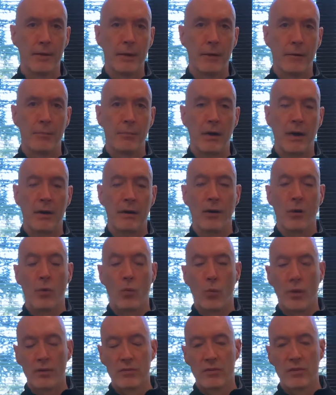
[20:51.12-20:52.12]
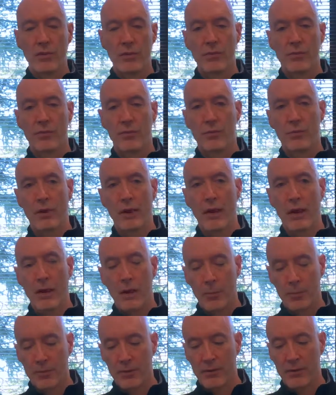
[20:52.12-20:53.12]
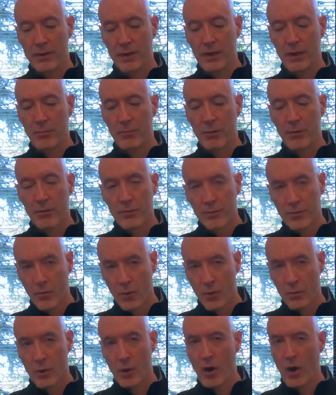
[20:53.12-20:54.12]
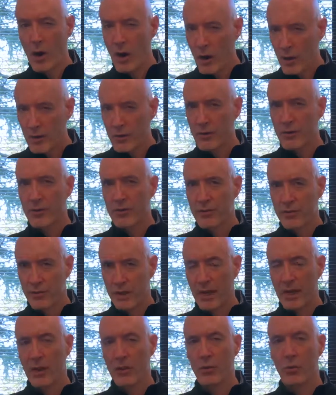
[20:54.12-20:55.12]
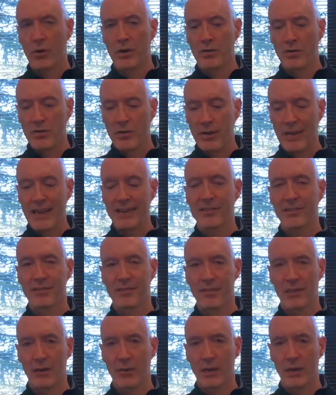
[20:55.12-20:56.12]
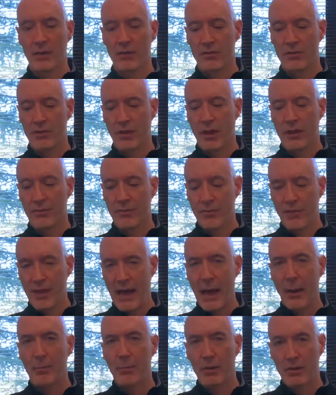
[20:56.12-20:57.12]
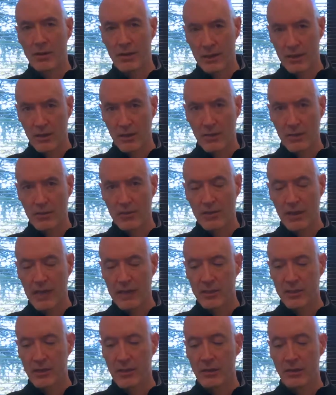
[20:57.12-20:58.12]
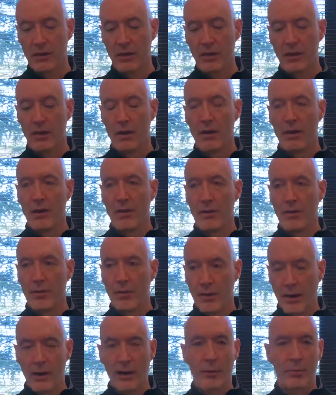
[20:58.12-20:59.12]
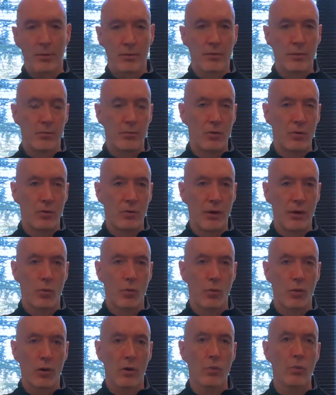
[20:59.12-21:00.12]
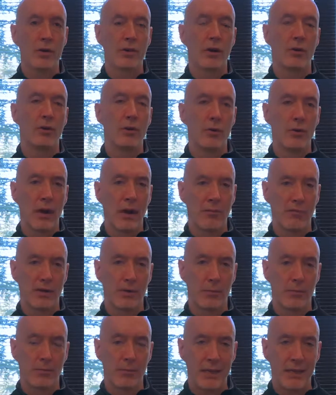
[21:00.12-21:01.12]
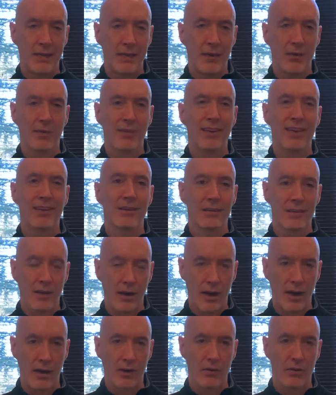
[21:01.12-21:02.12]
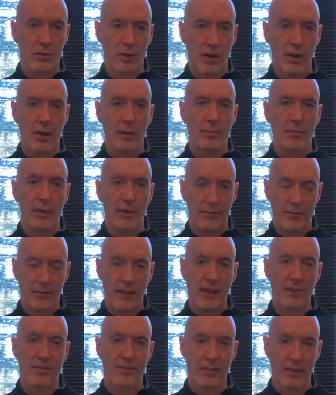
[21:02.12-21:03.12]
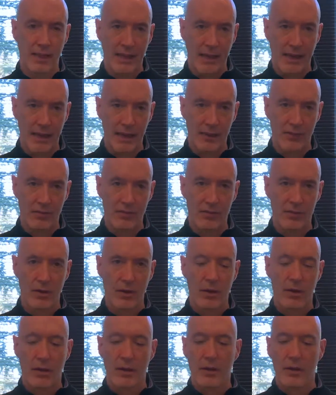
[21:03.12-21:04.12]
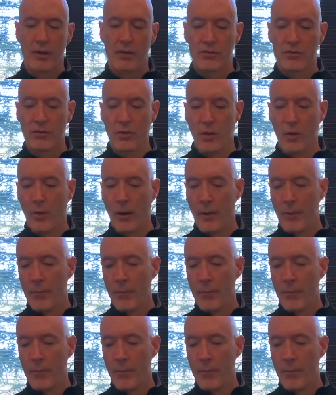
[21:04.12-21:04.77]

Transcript: But once you've helped the performer understand what is necessary inside of that particular section, they're able to do their work without you having to be there the entire time, if that's the case. So